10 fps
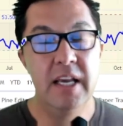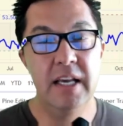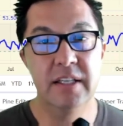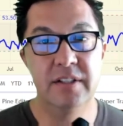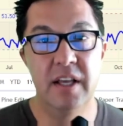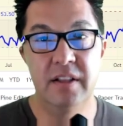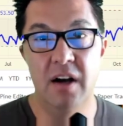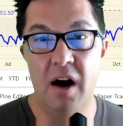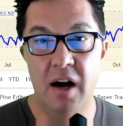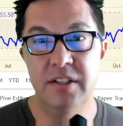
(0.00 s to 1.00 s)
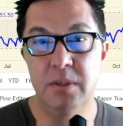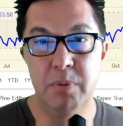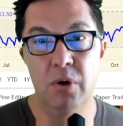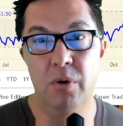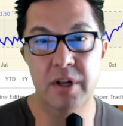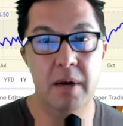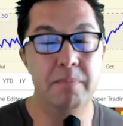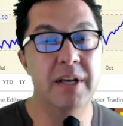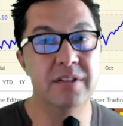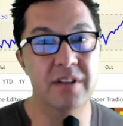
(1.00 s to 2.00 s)
is that the Aussie's been holding up
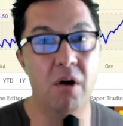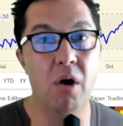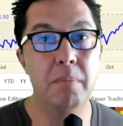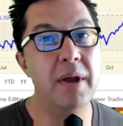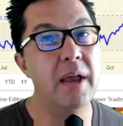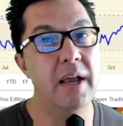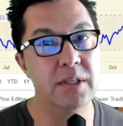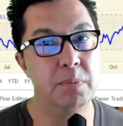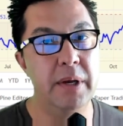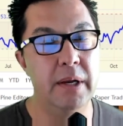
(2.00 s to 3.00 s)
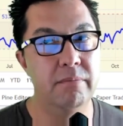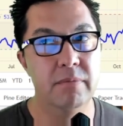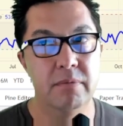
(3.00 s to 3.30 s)
because the RBA has been